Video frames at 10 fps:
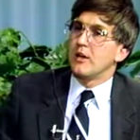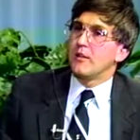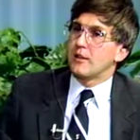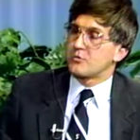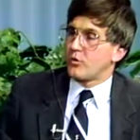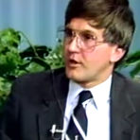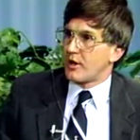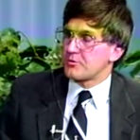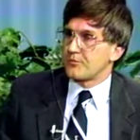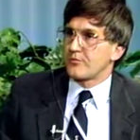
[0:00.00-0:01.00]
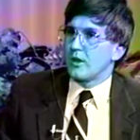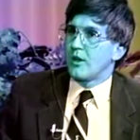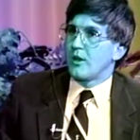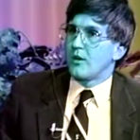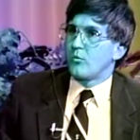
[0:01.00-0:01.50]
That's one option.
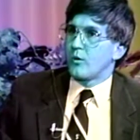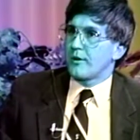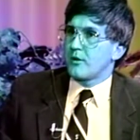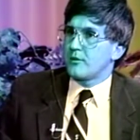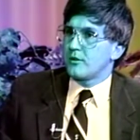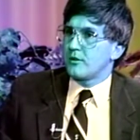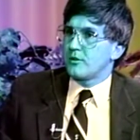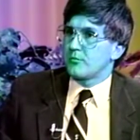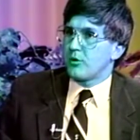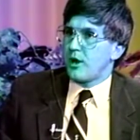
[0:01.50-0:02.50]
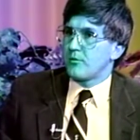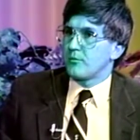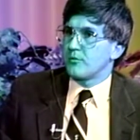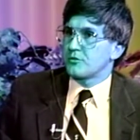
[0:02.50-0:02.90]
Where we come into the, the problem,